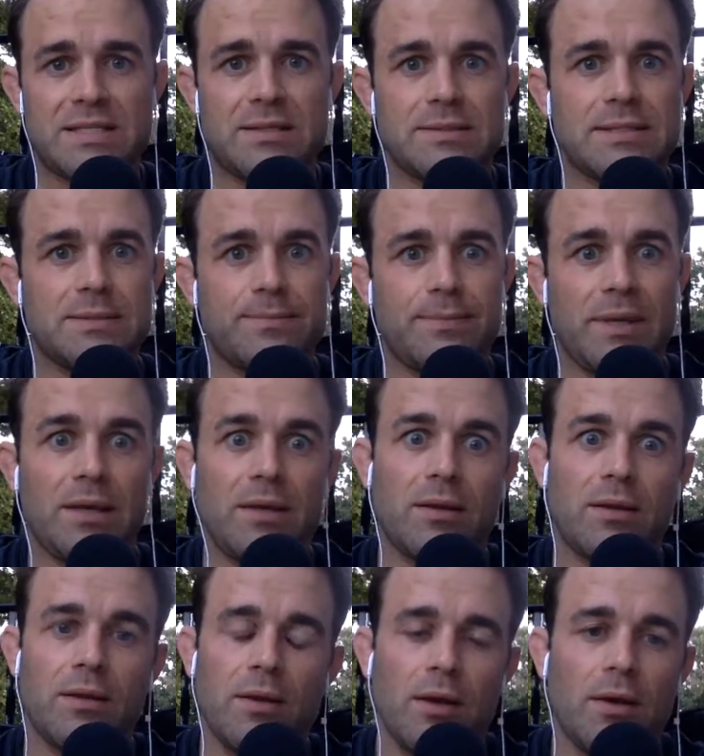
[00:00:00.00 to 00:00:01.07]
And I was like,
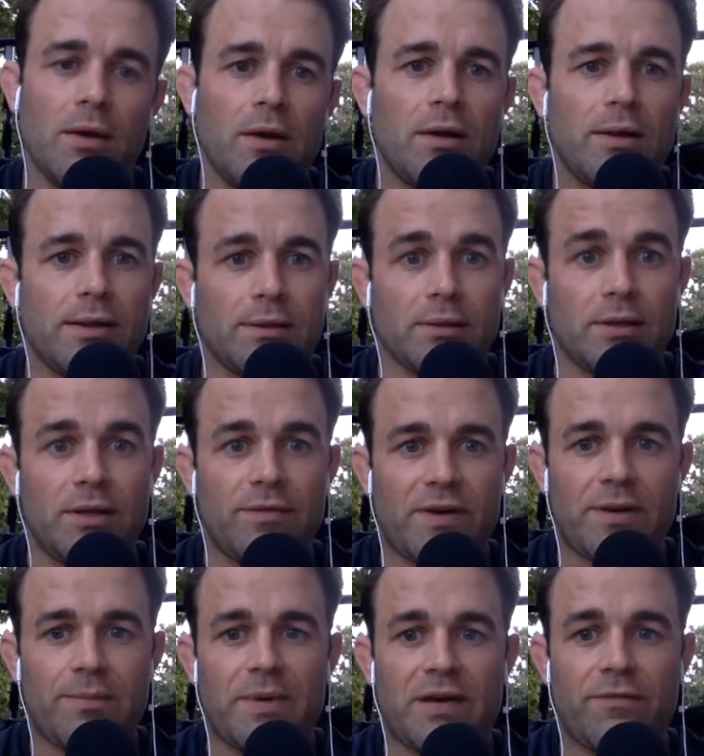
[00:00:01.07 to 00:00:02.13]
man, like live
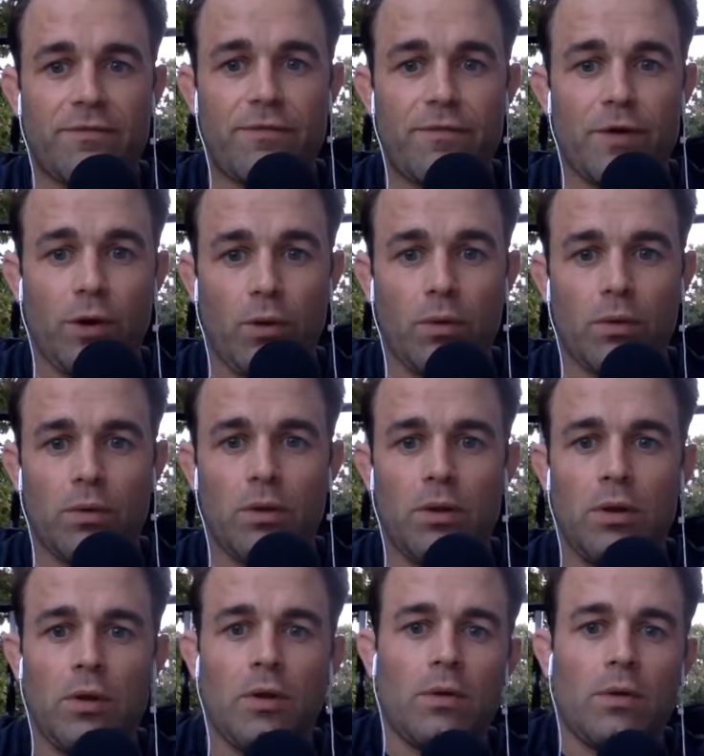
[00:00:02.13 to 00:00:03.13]
on my phone.